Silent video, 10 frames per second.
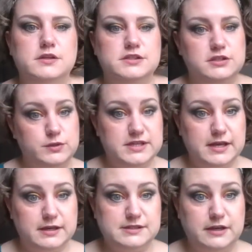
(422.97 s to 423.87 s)
you would
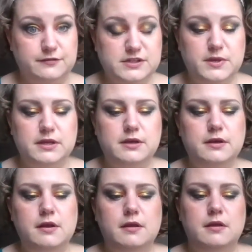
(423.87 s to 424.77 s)
take a safety pin
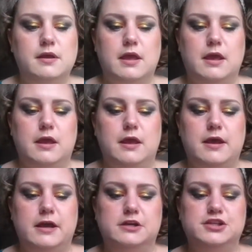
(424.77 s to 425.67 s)
and
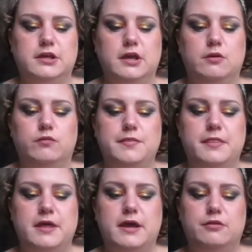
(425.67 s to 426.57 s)
actually run
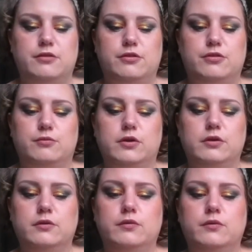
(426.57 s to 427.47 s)
that
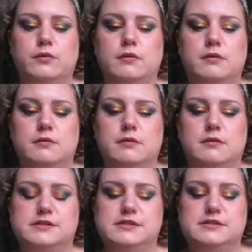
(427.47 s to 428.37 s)
through
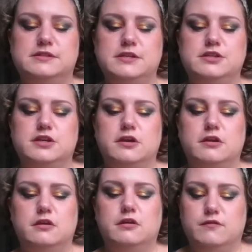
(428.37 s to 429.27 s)
the center
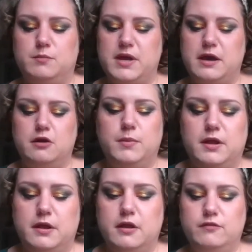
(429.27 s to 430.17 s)
of the powder
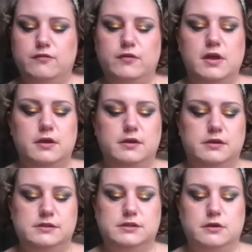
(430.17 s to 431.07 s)
puff.
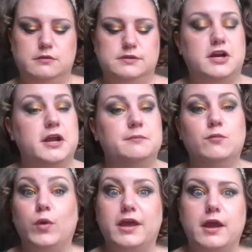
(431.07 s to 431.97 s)
So, sorry,
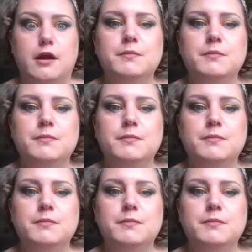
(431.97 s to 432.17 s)
wig hair.